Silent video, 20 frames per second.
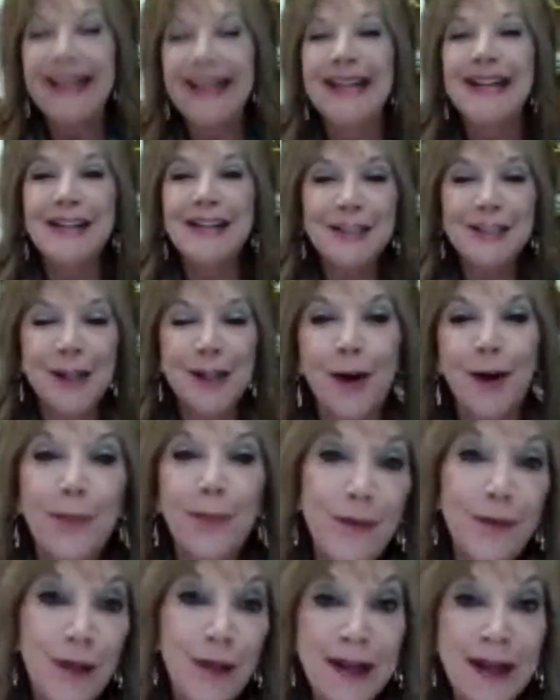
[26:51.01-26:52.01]
So if
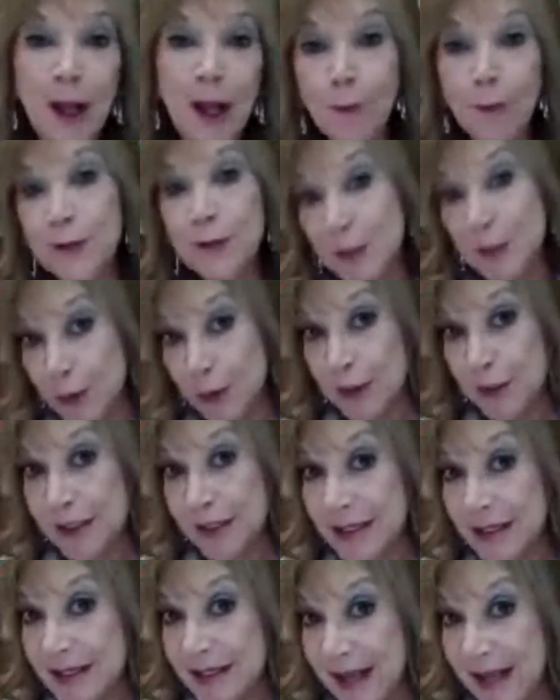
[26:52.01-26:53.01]
that helps you to
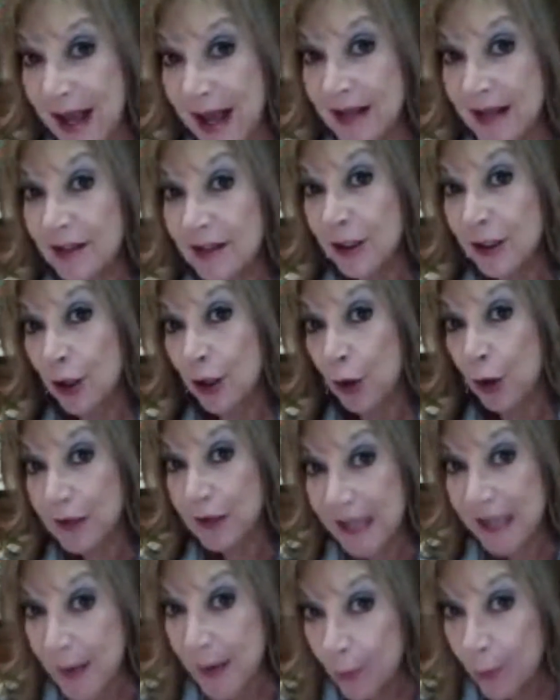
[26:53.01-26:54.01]
descend, to go
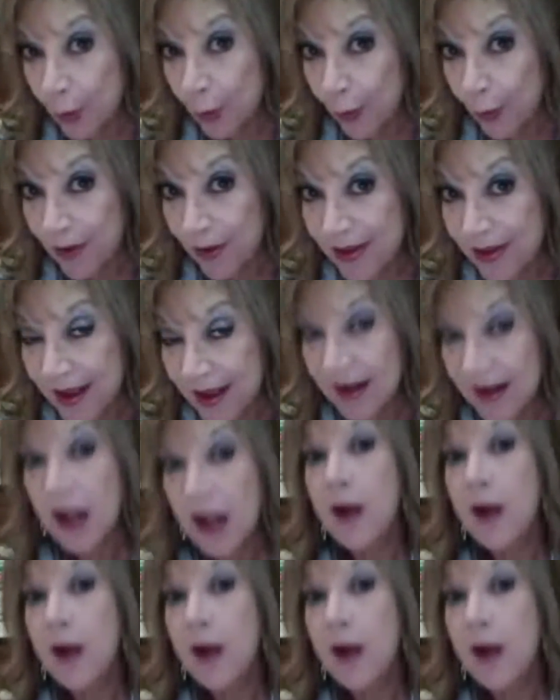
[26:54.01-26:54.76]
deeper within,